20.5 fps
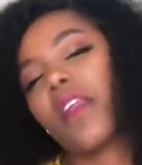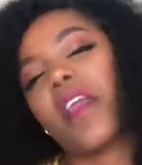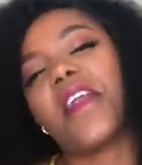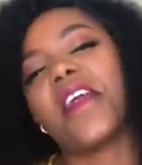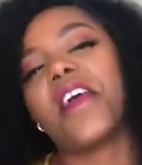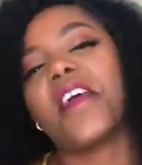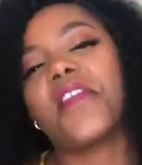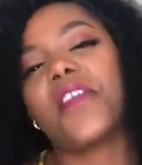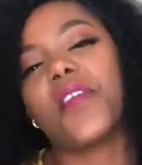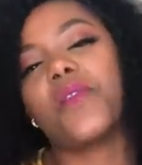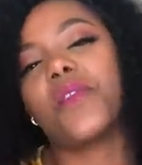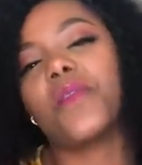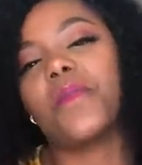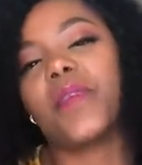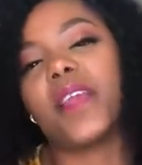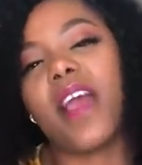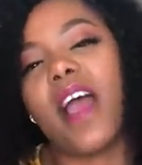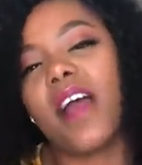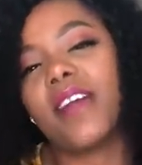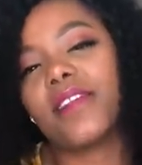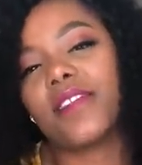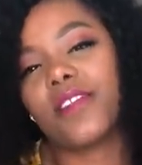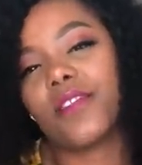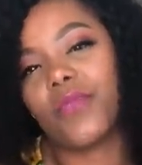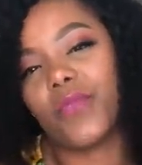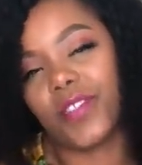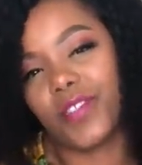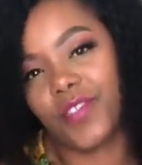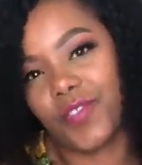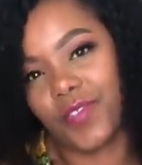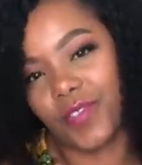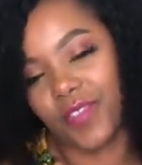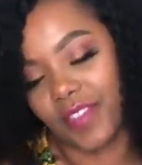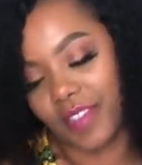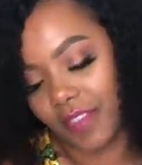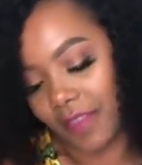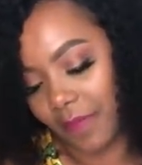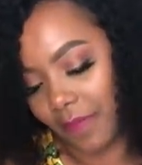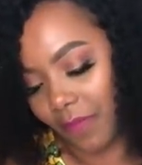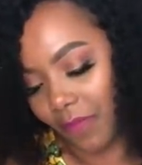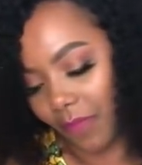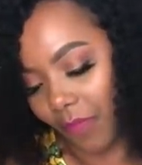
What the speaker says: Another thing would be ask questions.